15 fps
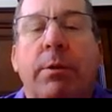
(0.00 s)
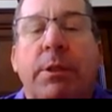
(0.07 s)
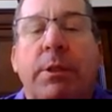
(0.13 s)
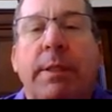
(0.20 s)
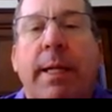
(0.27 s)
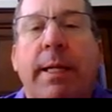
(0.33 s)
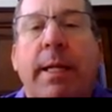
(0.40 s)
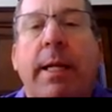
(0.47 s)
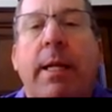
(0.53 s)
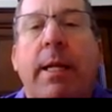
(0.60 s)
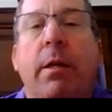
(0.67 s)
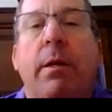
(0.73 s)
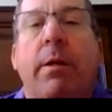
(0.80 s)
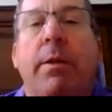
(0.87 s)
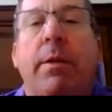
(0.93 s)
said
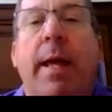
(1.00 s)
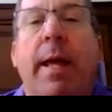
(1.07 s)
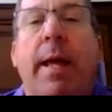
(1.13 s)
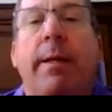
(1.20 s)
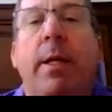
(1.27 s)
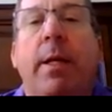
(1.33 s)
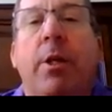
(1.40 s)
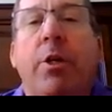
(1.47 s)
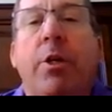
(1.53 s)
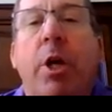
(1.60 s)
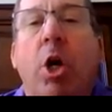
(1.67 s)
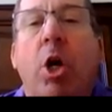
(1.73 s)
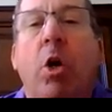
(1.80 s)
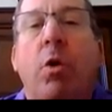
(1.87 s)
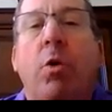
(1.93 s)
here that
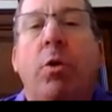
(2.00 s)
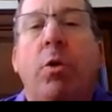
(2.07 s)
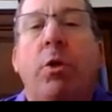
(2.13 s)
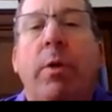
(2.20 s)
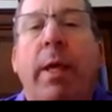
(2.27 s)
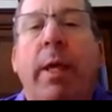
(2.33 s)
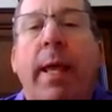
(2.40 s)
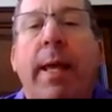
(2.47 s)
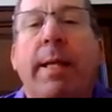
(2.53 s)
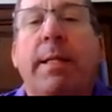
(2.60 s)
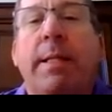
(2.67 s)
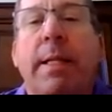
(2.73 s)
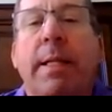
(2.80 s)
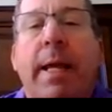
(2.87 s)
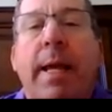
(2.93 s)
no, you can't
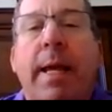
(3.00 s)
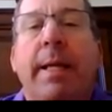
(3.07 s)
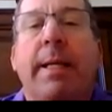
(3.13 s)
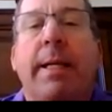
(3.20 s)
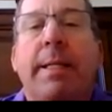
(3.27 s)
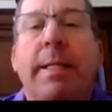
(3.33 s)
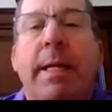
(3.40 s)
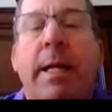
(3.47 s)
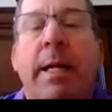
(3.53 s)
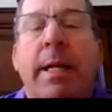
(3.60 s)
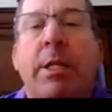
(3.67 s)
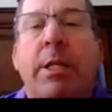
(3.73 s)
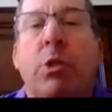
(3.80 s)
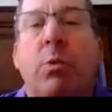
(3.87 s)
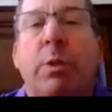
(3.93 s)
take a
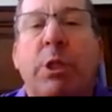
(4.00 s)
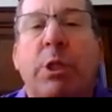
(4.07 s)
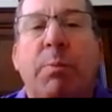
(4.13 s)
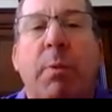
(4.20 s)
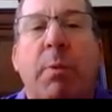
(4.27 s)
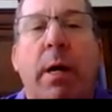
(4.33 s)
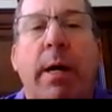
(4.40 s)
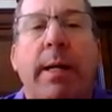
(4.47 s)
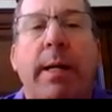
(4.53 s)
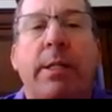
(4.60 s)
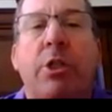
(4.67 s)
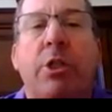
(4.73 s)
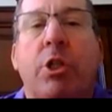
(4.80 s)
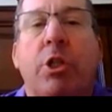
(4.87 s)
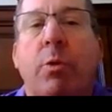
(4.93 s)
tenant's response
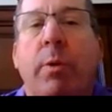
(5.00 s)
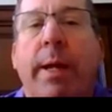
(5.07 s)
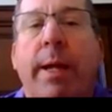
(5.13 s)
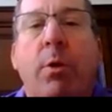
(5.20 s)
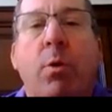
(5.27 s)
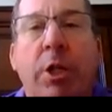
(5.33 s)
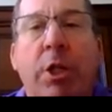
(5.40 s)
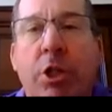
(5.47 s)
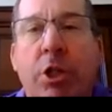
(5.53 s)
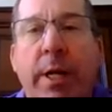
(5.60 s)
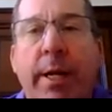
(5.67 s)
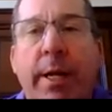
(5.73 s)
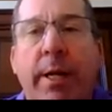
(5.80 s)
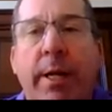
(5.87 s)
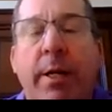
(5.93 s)
to a
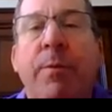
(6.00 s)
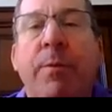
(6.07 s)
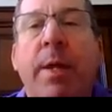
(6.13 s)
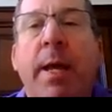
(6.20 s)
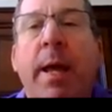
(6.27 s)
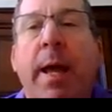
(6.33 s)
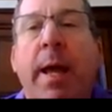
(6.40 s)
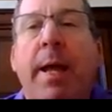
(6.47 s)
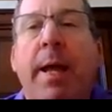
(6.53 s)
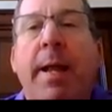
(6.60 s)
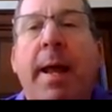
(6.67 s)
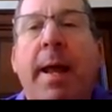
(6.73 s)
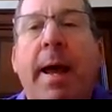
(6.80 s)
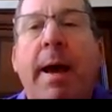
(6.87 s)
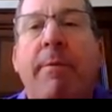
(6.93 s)
questionnaire and
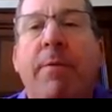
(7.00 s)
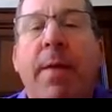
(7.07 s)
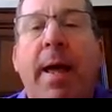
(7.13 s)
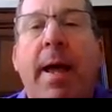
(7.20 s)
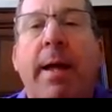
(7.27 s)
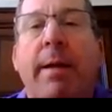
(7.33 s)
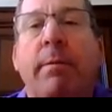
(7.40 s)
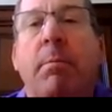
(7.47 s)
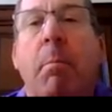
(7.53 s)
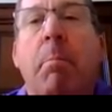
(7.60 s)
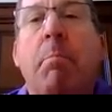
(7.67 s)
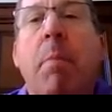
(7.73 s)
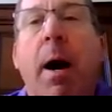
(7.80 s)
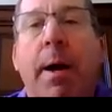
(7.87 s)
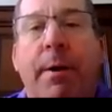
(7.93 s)
have that
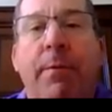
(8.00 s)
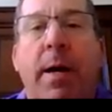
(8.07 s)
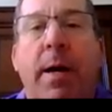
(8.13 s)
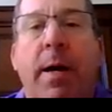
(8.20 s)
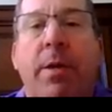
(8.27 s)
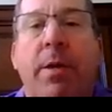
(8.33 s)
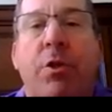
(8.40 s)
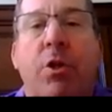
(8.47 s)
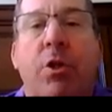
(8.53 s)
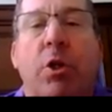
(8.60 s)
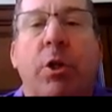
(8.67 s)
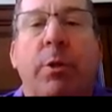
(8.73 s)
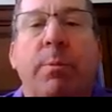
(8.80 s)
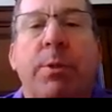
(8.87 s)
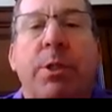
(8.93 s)
modify the
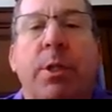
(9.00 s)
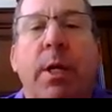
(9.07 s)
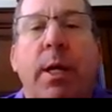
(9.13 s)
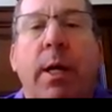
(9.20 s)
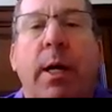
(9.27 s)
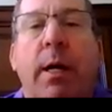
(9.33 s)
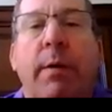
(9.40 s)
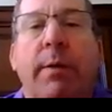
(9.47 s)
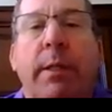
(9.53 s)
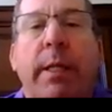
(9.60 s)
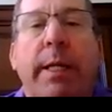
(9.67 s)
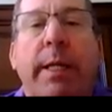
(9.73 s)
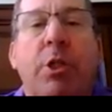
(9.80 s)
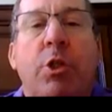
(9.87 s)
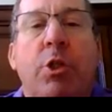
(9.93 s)
terms of a
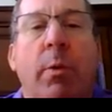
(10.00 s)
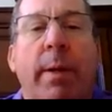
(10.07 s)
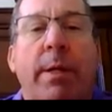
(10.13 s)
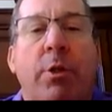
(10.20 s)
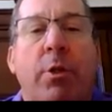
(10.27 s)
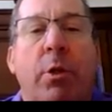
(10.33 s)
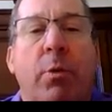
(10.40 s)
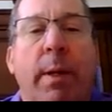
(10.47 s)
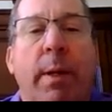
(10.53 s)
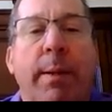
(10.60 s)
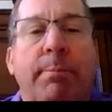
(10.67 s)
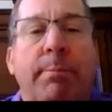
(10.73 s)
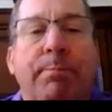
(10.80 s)
lease or rental agreement.